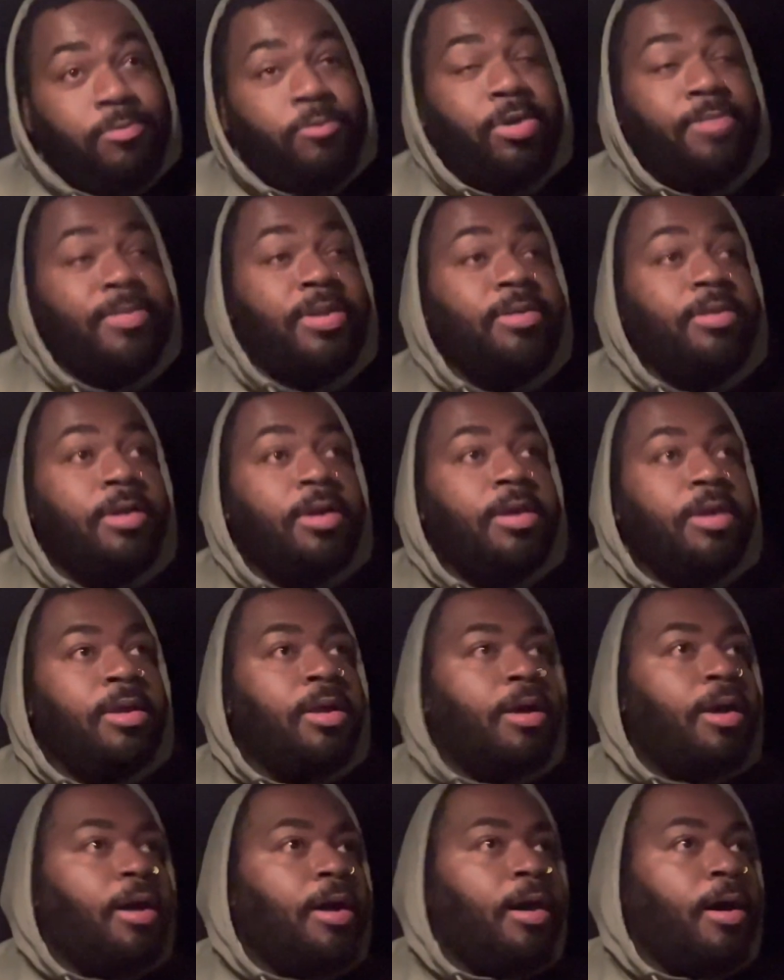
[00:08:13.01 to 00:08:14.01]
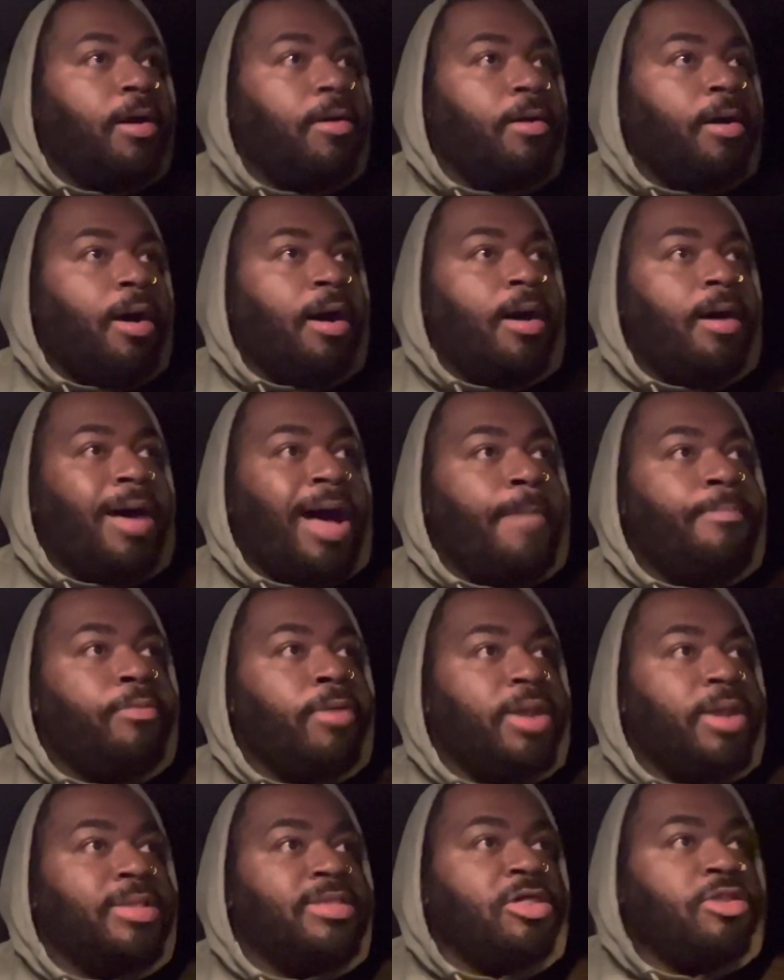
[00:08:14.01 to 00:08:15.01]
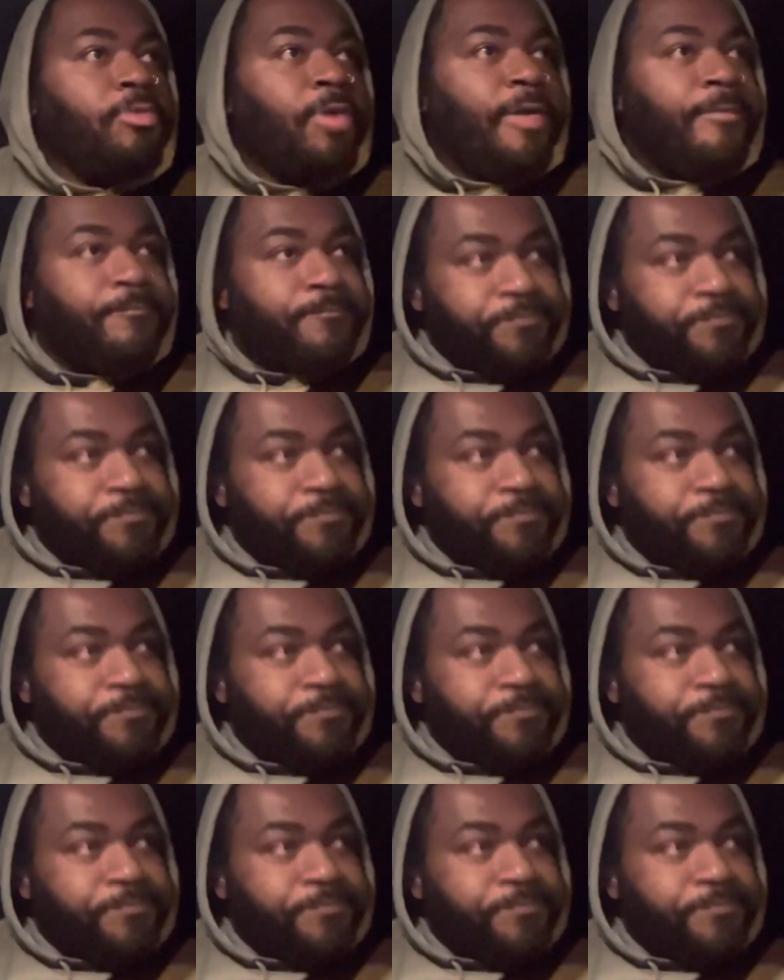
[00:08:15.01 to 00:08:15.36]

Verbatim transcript: women uh, operate in such a way.